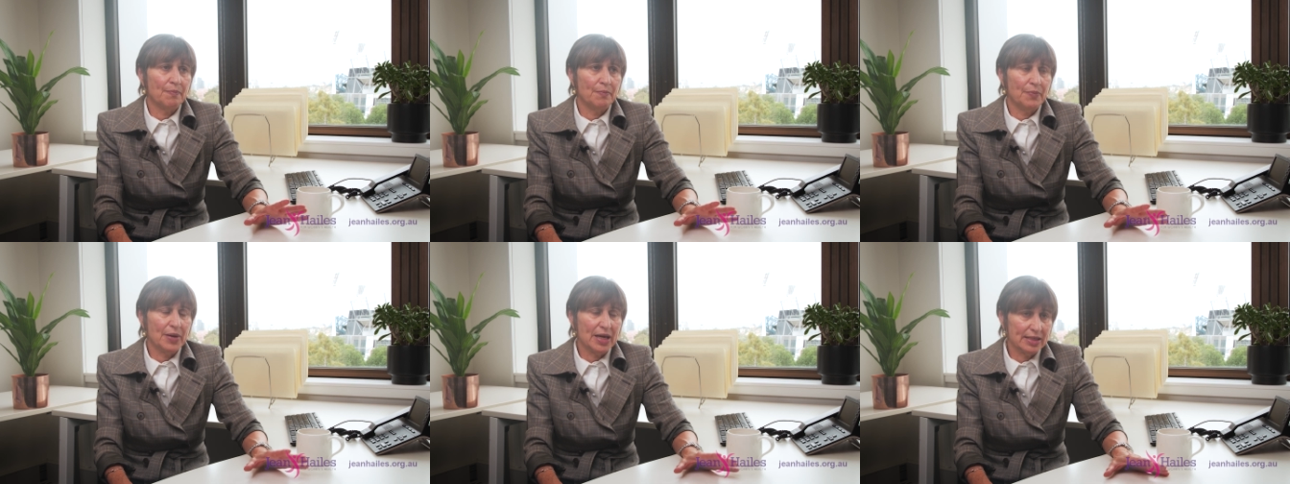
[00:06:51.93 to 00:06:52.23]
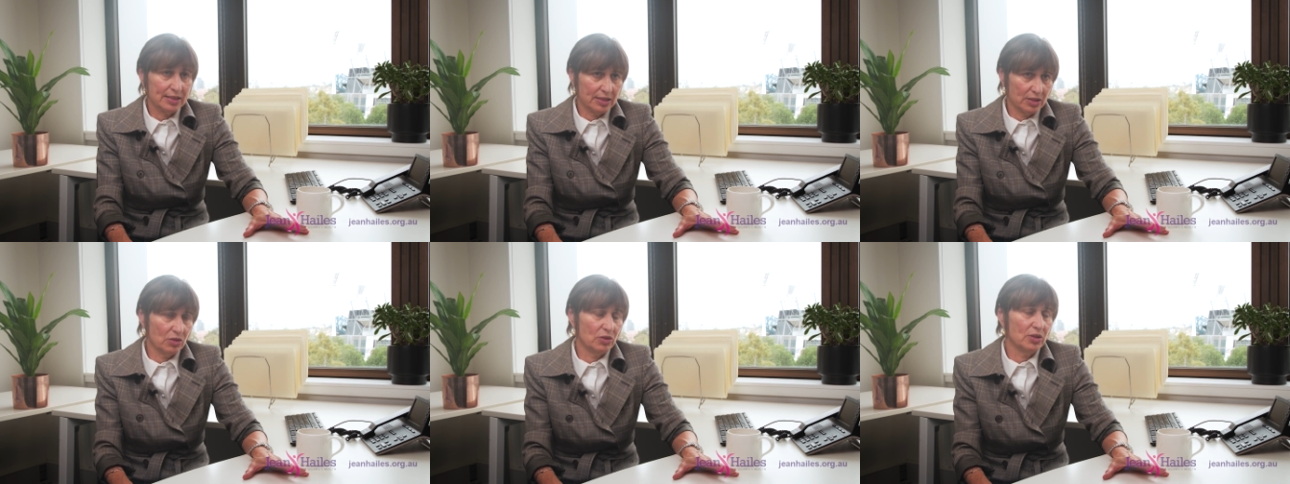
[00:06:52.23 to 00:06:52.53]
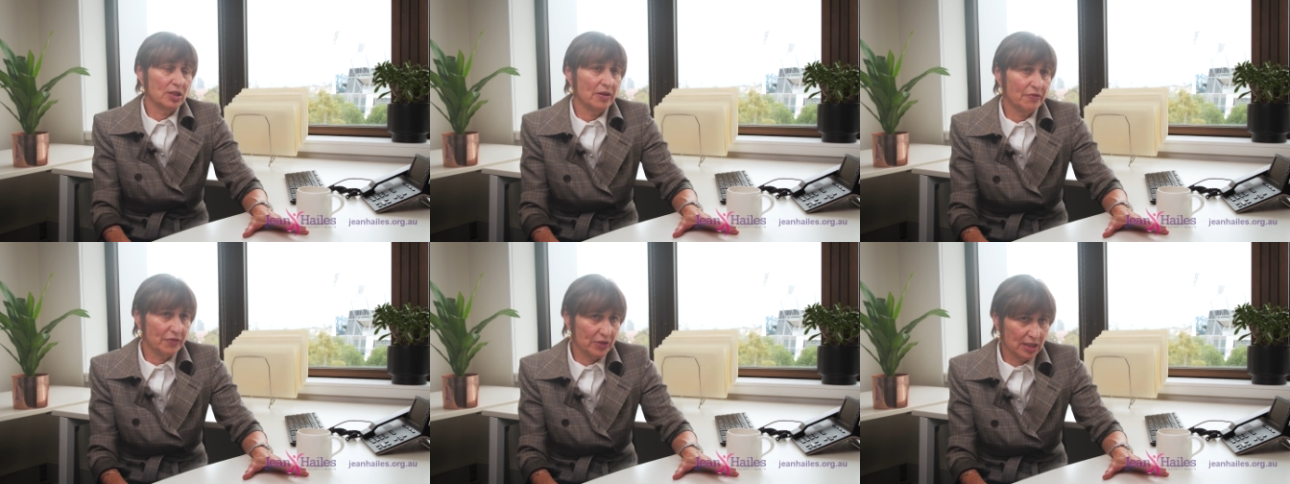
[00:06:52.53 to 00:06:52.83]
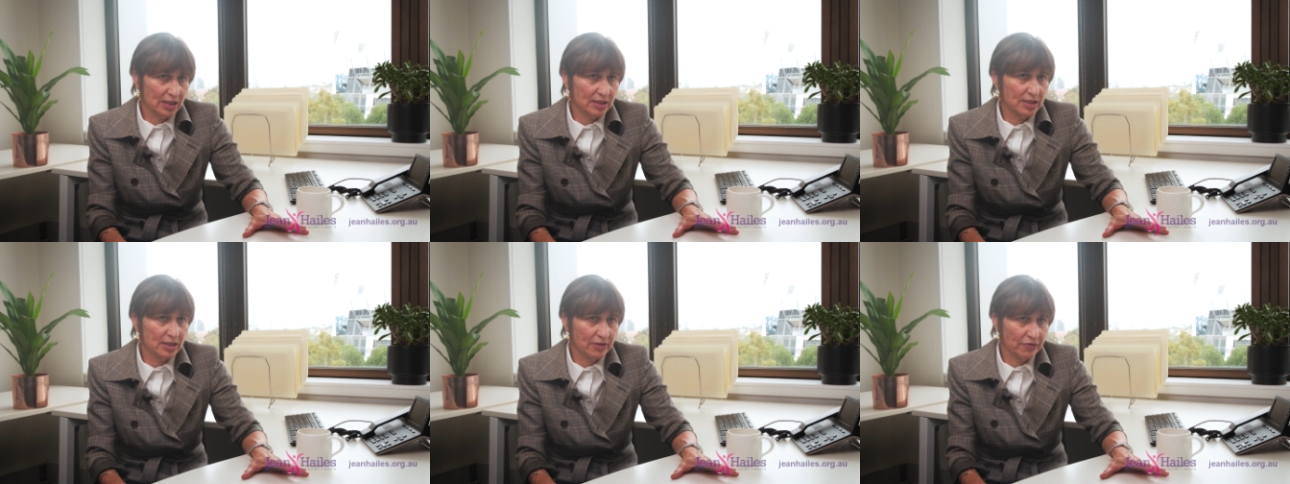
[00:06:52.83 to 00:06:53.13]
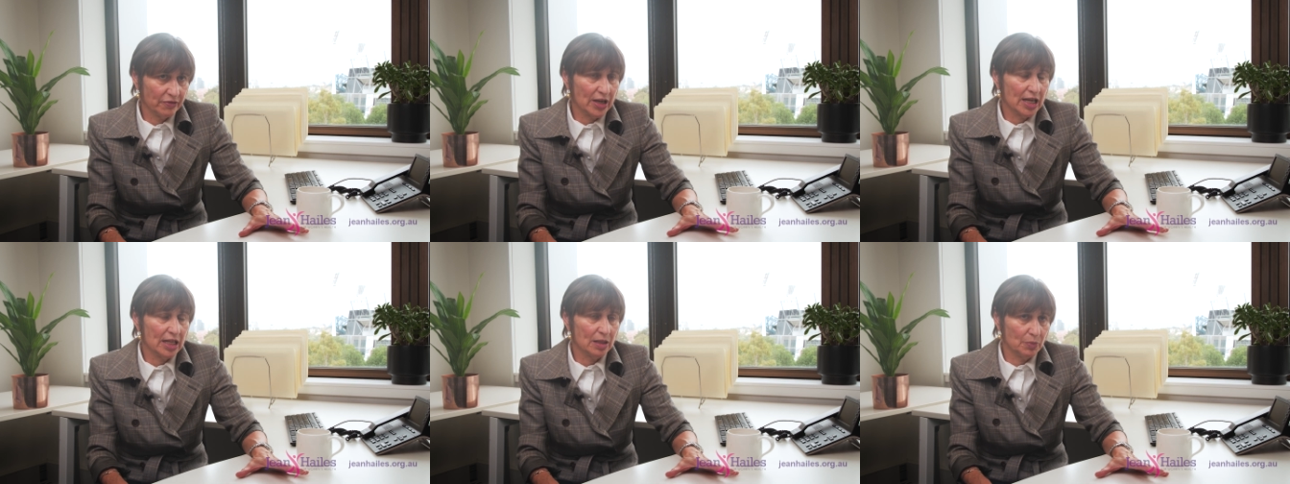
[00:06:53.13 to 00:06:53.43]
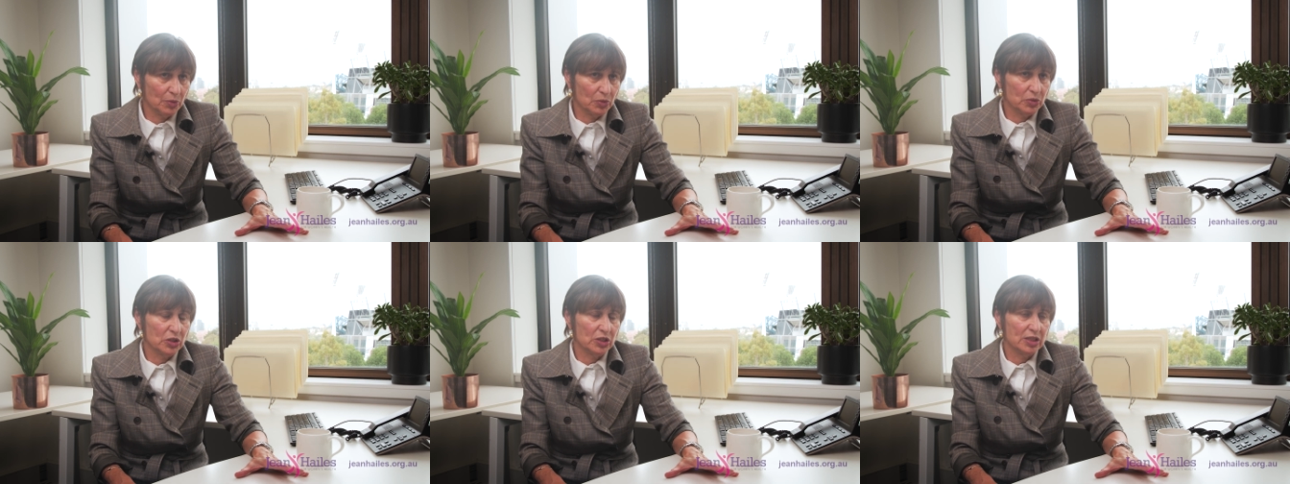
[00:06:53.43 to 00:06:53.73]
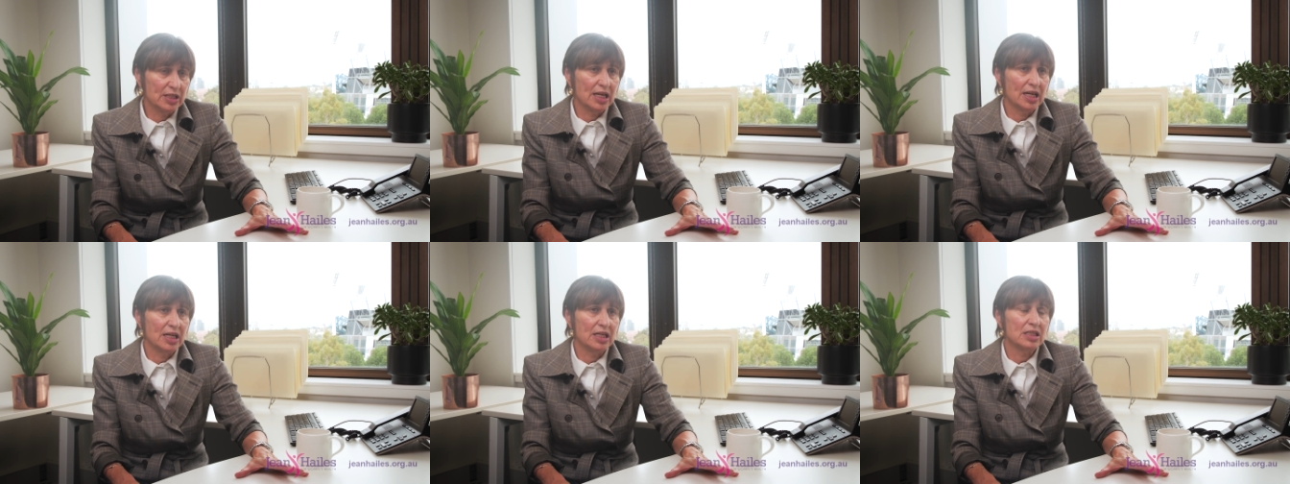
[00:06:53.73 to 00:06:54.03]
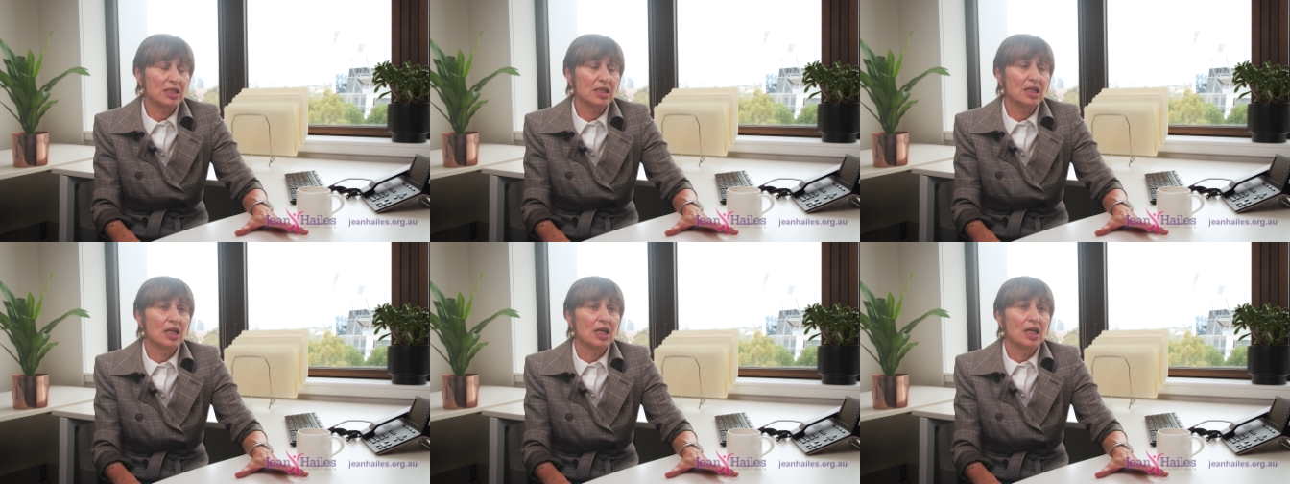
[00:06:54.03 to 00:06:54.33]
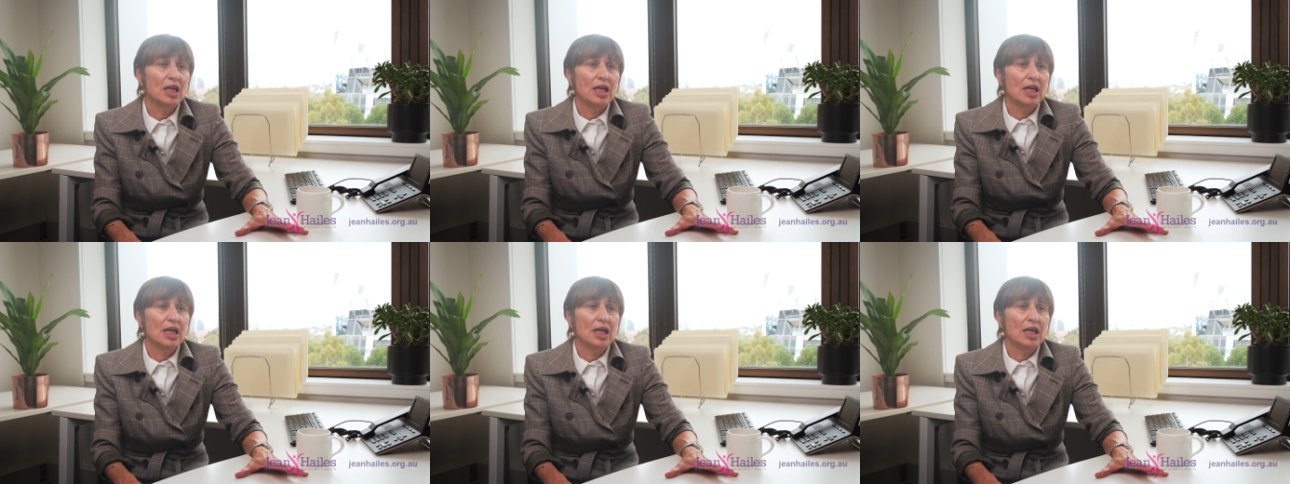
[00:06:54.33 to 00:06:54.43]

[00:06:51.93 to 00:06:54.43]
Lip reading: based on evidence available to date,